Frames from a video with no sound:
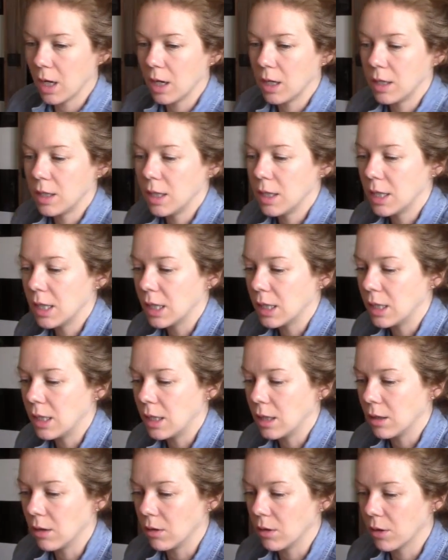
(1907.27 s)
knitting
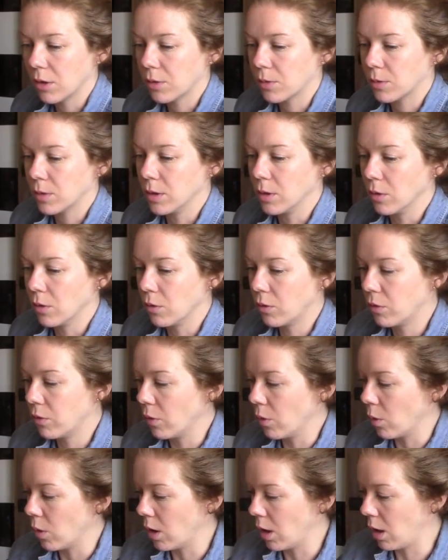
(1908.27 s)
needle through
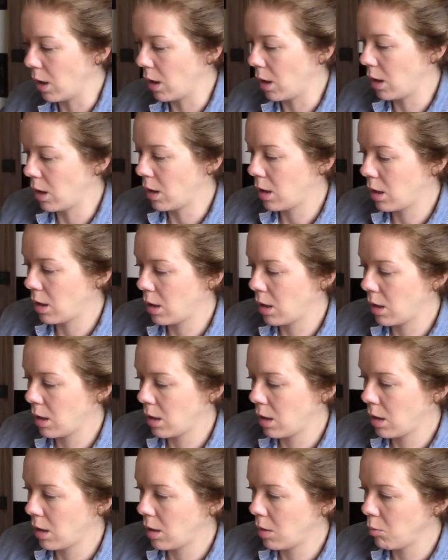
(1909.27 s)
for
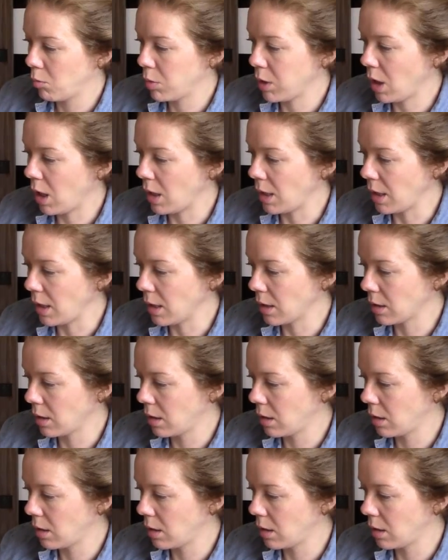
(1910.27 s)
plying.